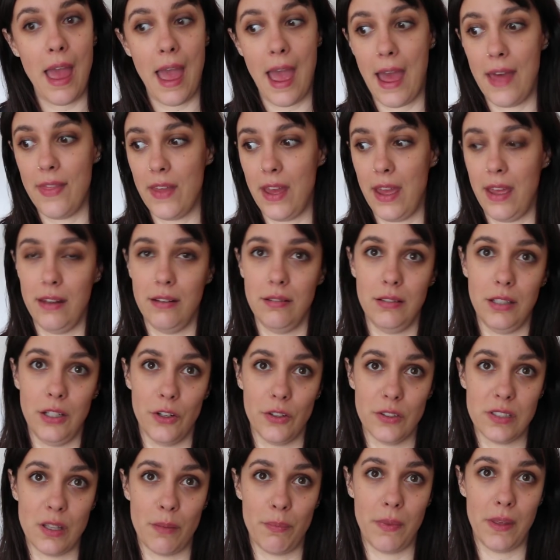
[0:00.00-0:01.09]
And then, you
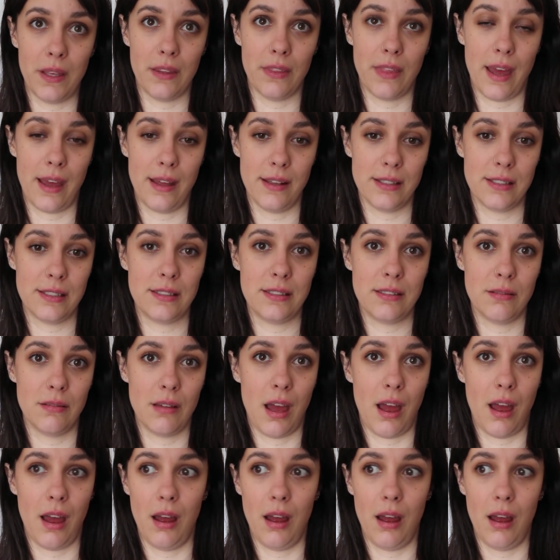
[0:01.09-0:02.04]
know, something that's